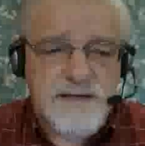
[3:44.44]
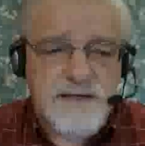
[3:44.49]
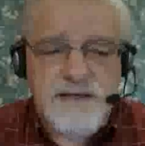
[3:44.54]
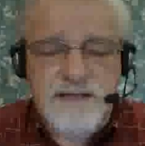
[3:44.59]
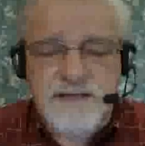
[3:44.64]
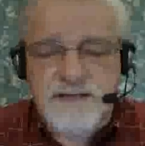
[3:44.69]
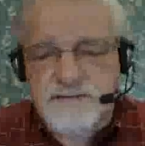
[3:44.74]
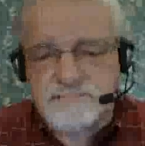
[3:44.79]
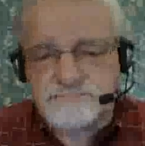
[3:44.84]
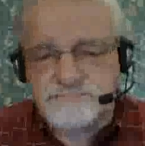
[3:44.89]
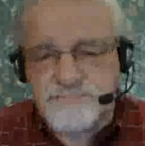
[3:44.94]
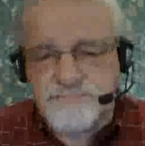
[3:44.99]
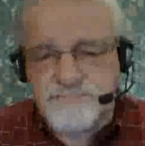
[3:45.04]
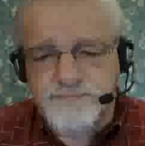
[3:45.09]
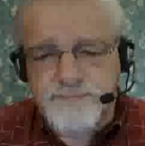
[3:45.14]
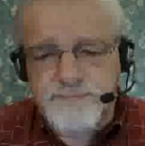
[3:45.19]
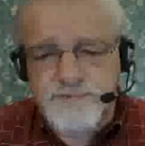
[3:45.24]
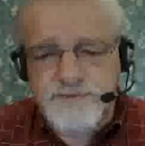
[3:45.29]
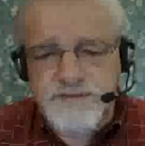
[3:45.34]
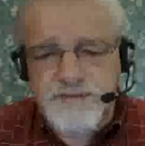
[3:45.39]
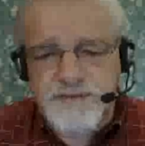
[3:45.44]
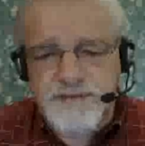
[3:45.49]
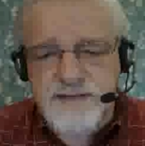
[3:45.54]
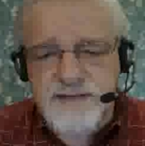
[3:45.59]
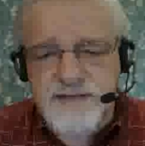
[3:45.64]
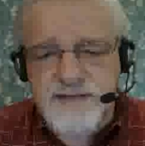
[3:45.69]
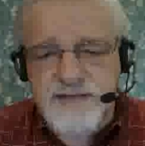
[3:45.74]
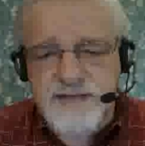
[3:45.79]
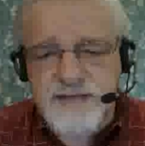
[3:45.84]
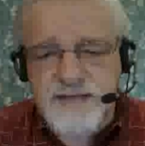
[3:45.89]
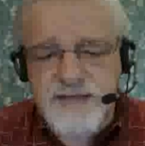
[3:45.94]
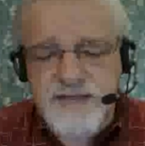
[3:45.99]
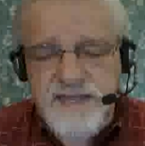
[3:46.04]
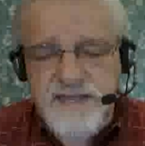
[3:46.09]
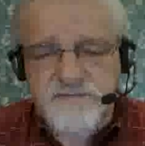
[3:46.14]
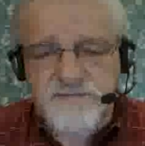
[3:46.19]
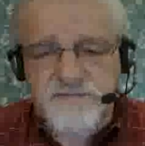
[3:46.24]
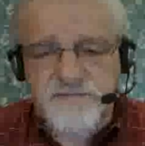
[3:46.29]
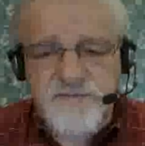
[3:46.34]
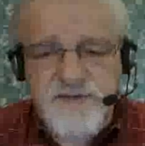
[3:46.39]
uh, it
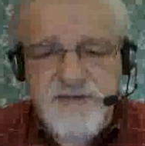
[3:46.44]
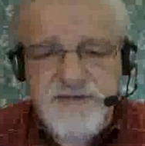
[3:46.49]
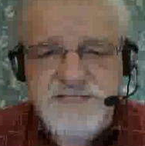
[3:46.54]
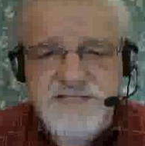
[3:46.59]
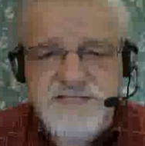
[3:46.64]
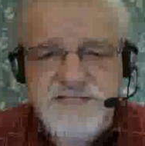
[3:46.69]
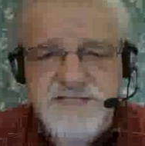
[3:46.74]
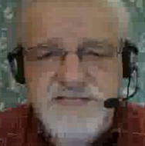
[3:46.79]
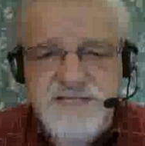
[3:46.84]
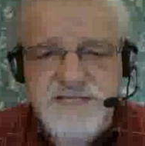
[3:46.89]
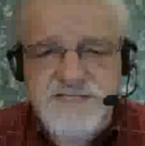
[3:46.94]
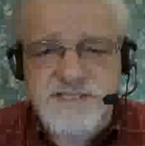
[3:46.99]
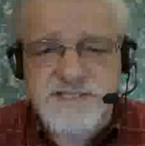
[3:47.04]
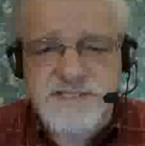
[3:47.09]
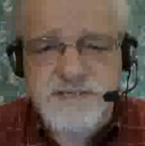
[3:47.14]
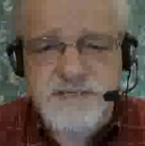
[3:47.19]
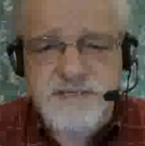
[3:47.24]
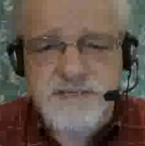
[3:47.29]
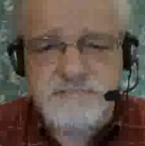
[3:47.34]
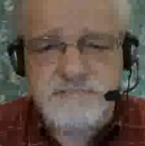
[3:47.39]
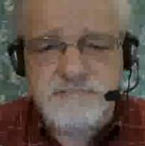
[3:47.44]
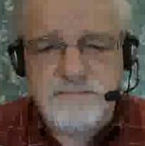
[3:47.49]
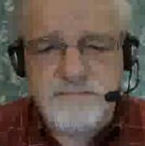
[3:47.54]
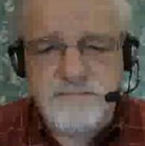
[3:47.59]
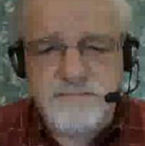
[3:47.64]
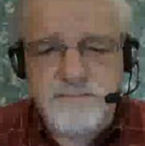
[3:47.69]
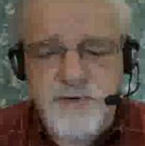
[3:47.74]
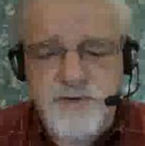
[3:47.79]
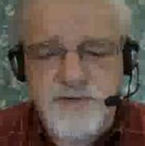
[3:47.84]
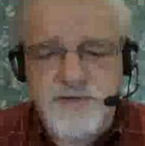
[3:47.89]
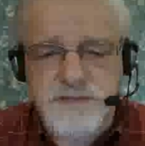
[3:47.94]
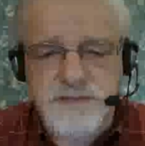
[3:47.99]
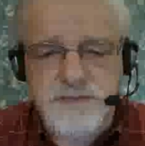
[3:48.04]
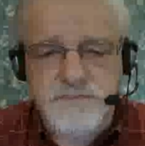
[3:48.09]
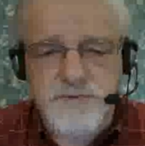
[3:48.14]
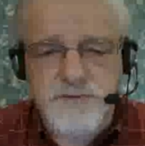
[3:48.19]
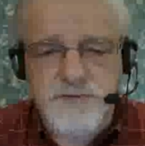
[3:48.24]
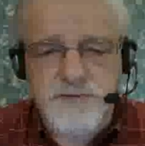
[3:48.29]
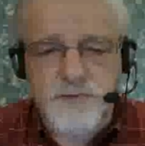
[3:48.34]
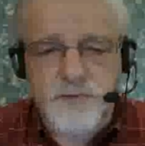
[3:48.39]
fits this part of the
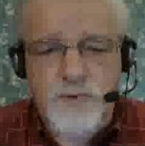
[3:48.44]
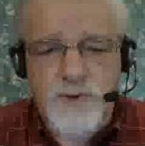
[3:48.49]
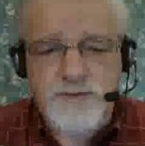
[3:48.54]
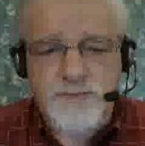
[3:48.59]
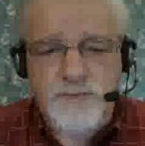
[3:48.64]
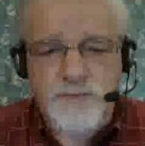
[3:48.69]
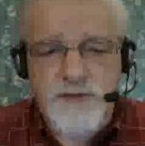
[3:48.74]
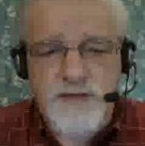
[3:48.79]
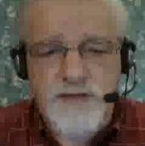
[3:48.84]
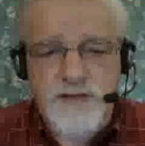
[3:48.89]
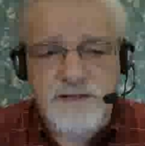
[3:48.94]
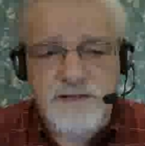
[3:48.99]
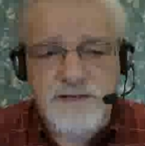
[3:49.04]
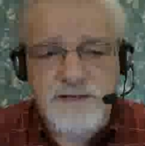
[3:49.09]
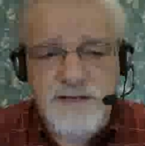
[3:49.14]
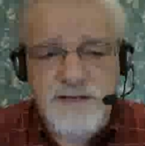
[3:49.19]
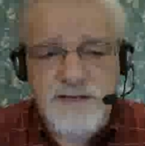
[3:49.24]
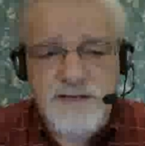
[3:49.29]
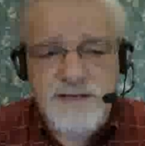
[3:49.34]
book quite well.